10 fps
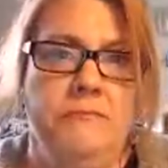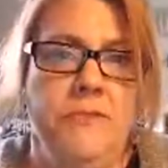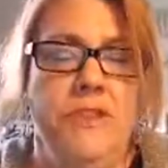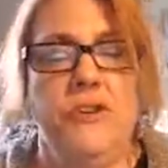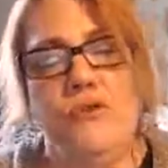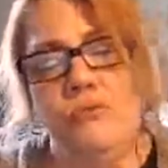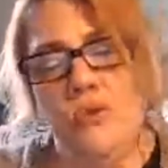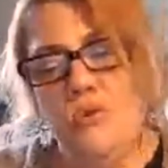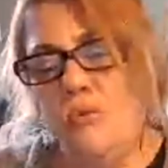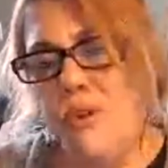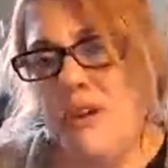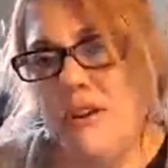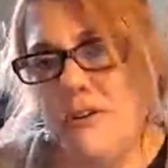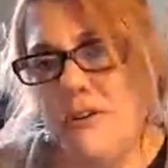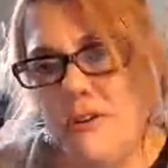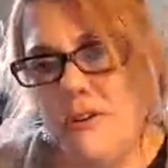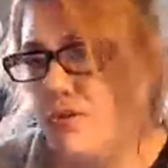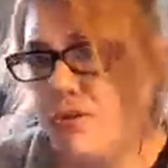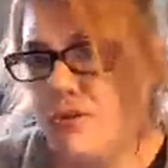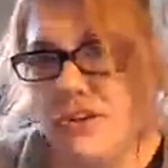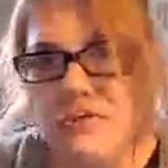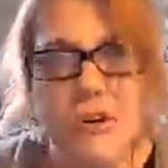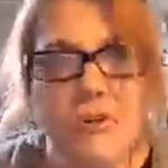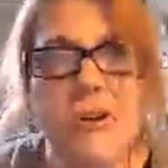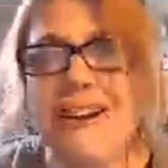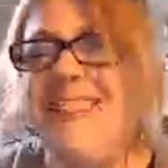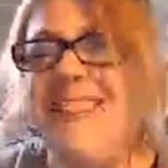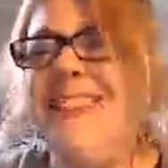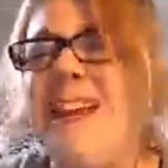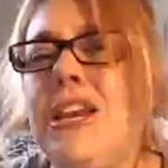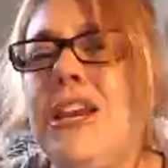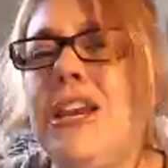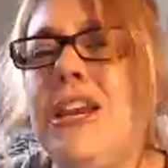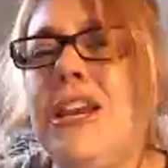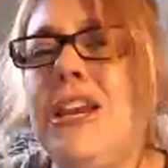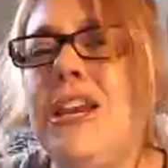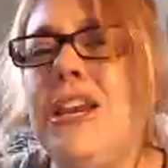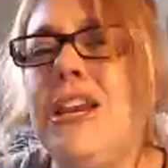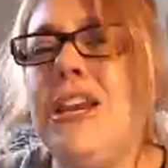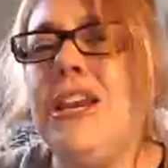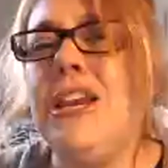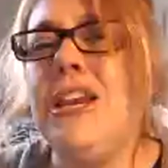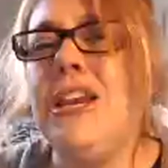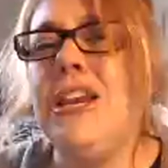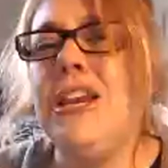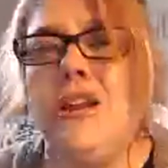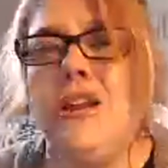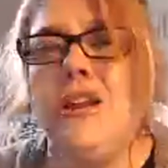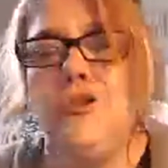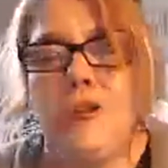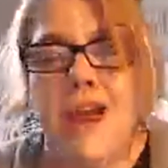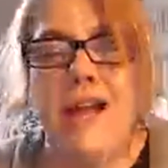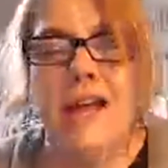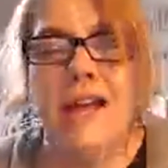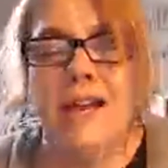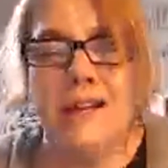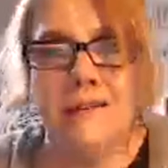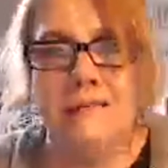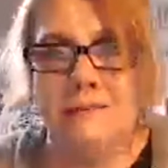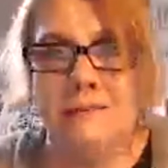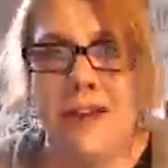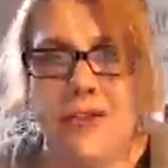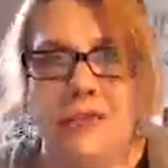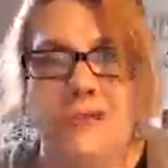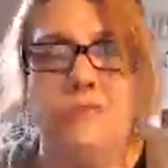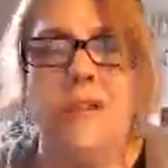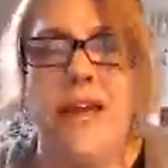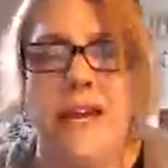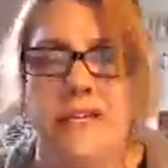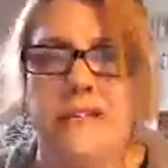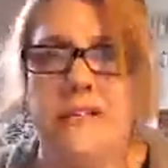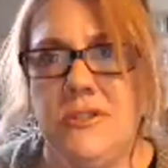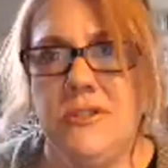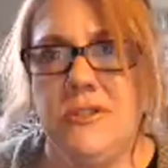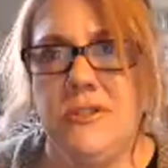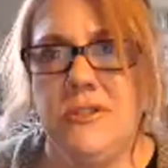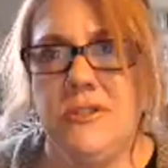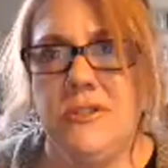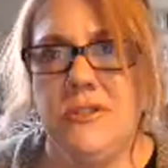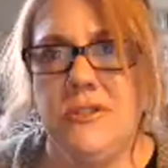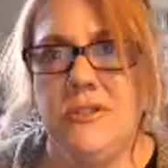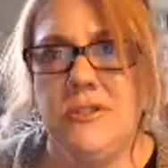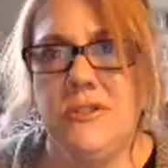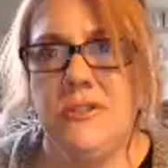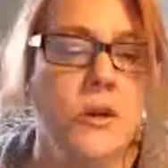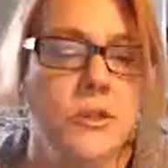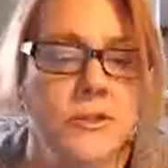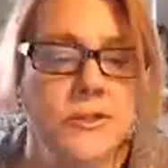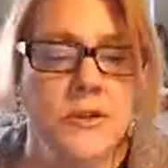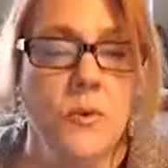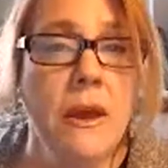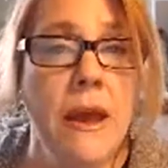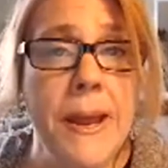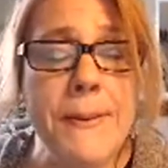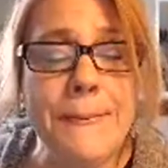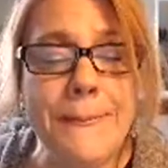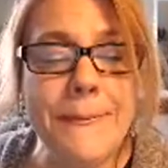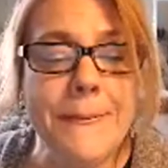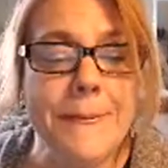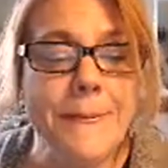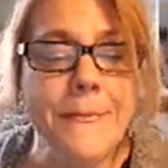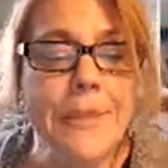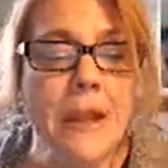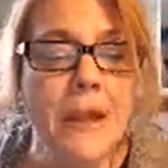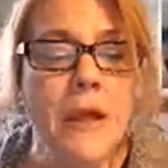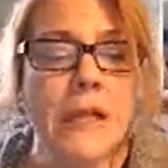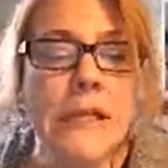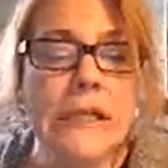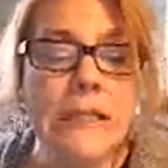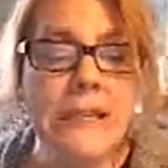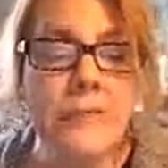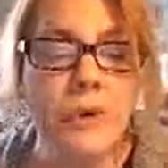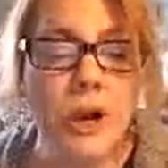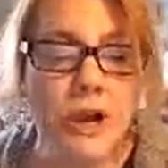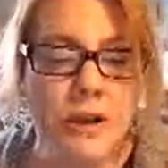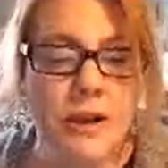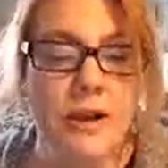The new moon will be here sooner than you know it. Then you can get back on track and make those plans and take those courses, okay? Libra.